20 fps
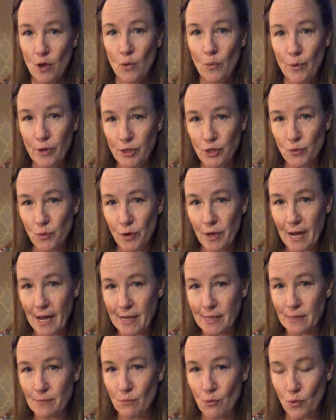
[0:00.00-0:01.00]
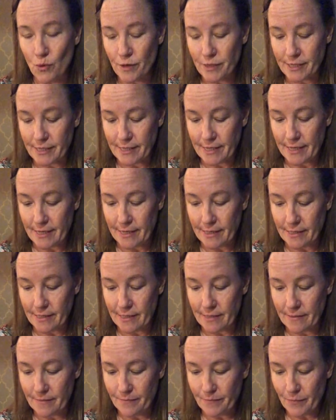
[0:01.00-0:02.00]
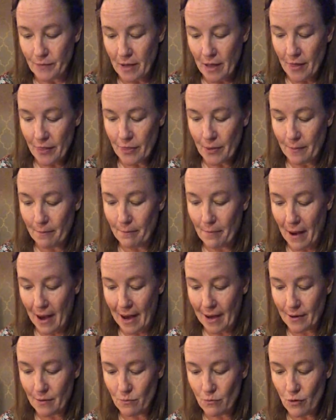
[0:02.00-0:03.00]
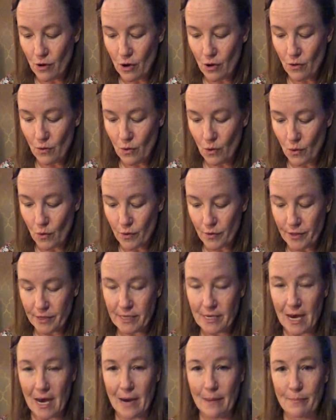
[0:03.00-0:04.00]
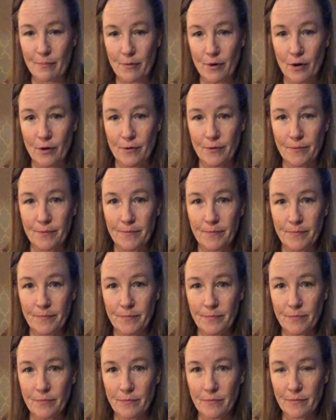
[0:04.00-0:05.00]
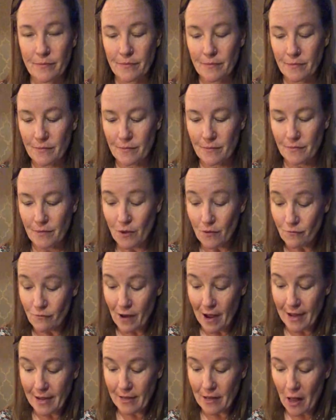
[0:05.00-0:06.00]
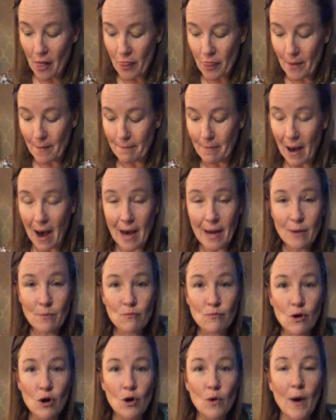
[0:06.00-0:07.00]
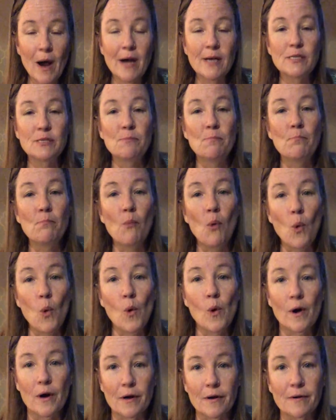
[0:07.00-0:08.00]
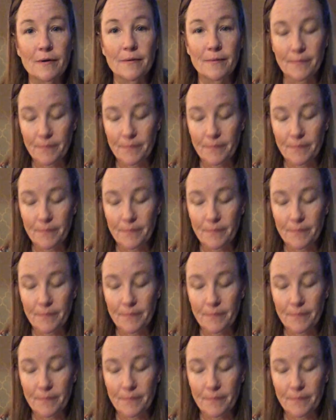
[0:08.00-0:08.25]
Which one has more seeds? The bottom row or the top row? Right, the bottom row has more.